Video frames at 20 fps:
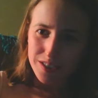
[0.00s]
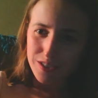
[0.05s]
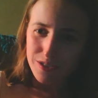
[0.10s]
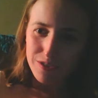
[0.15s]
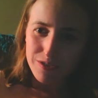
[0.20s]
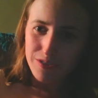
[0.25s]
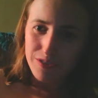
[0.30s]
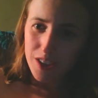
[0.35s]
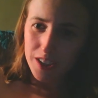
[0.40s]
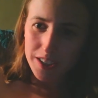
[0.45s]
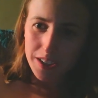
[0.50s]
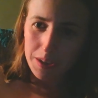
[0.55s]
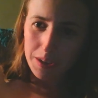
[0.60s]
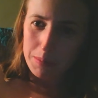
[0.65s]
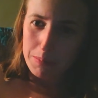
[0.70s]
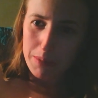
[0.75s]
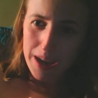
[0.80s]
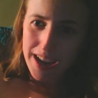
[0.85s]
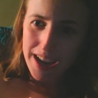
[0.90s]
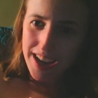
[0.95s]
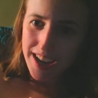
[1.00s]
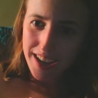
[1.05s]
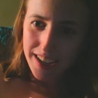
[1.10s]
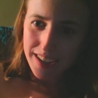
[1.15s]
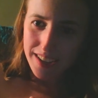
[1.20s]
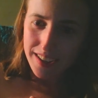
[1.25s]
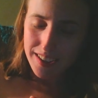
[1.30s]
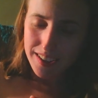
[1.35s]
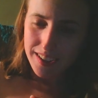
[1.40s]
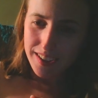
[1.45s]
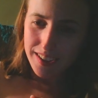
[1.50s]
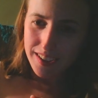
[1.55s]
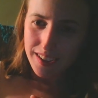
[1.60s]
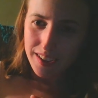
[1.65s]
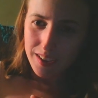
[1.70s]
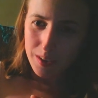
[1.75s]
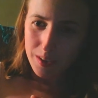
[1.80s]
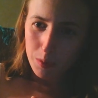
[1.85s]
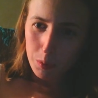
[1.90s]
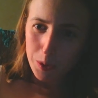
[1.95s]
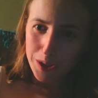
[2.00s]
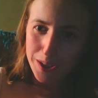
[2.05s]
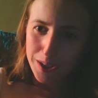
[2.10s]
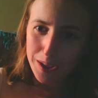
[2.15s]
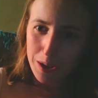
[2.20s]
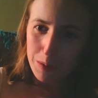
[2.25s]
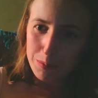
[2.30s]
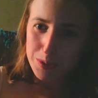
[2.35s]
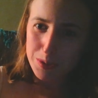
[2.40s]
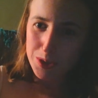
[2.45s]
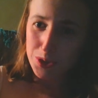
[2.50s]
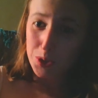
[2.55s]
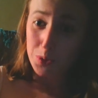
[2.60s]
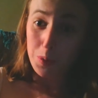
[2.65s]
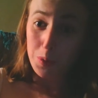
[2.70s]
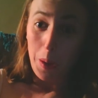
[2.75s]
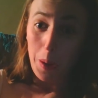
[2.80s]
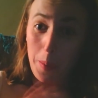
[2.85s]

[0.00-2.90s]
as fucking bad when it comes to